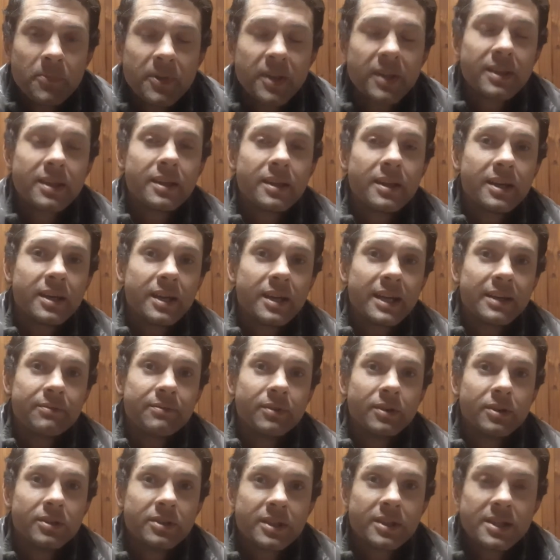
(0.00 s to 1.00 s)
The third
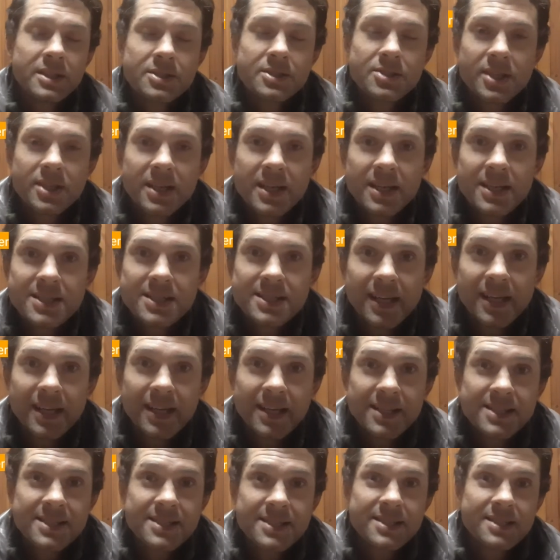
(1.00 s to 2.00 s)
advantage is that
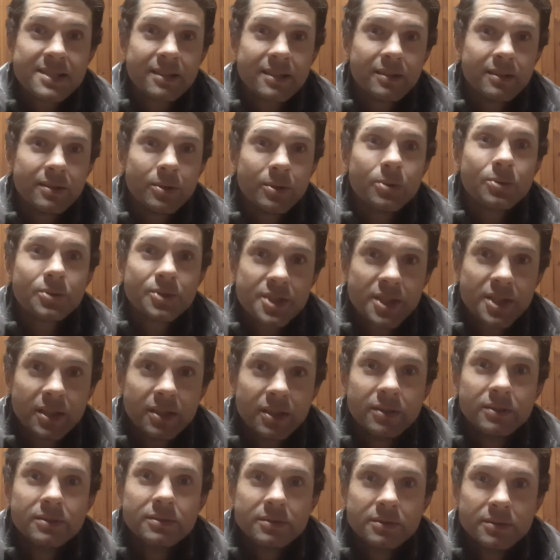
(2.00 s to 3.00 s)
it's
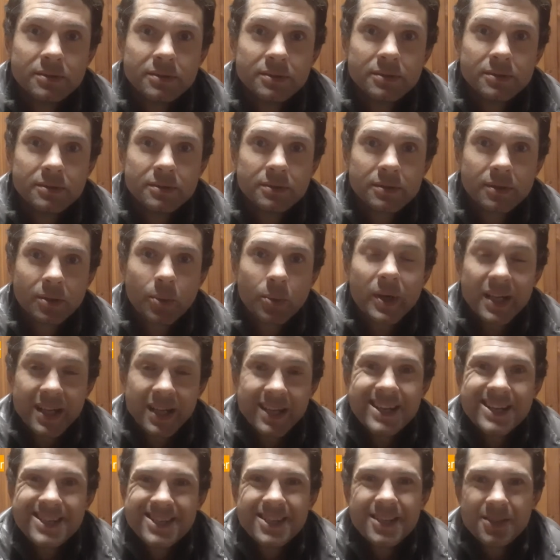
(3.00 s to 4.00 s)
also quite
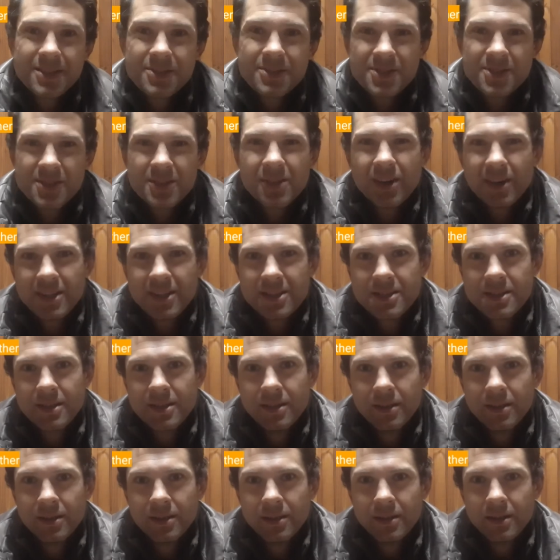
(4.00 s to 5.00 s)
easy to start.
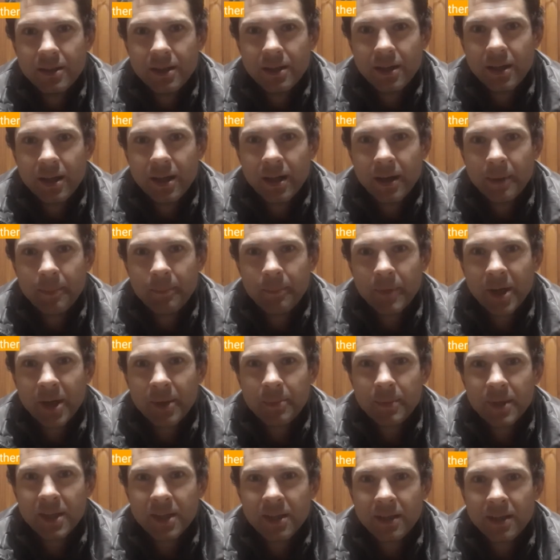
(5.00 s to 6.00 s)
I
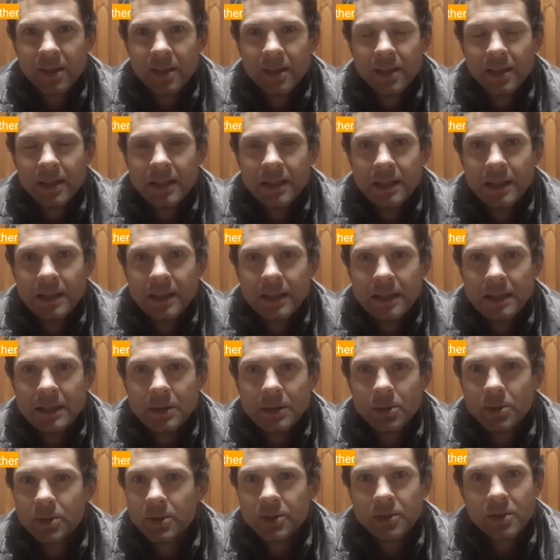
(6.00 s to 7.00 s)
mean,
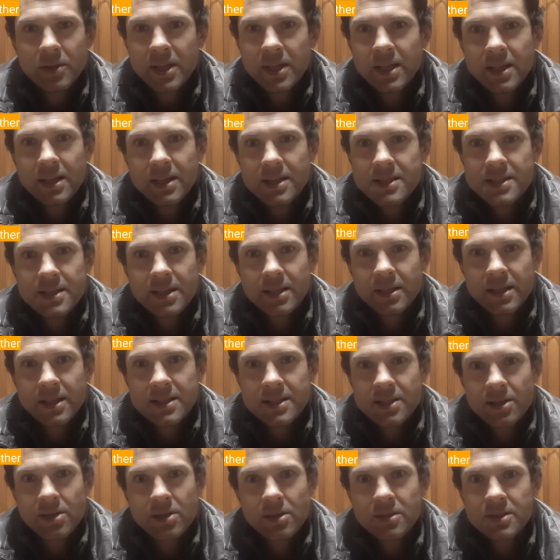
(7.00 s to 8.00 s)
all you need
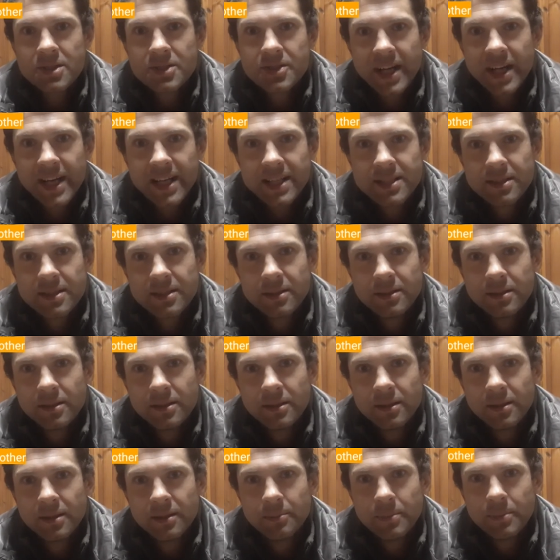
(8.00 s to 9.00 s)
is a contract
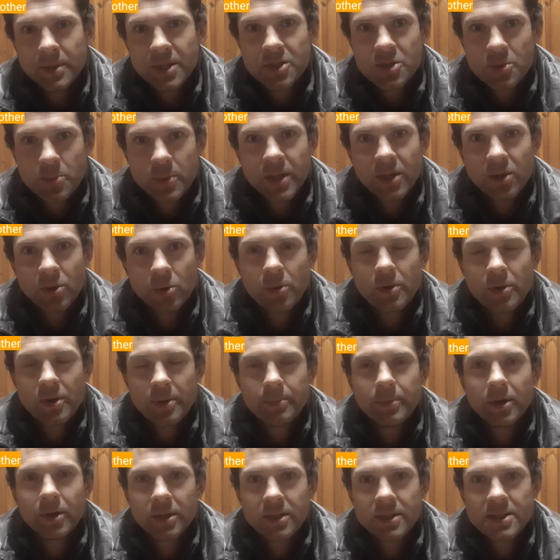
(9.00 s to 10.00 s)
between all the
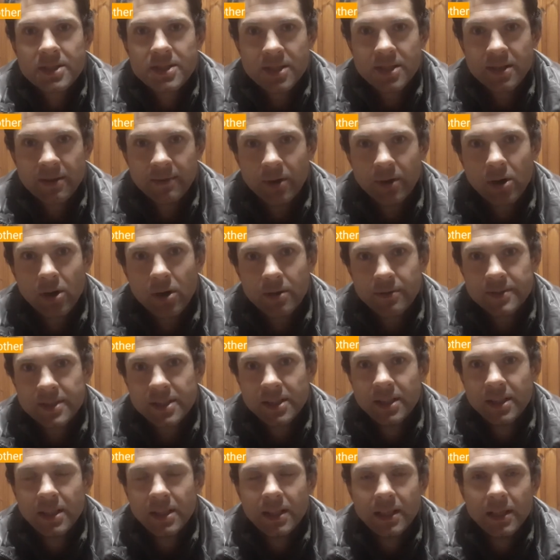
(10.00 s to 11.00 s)
partners involved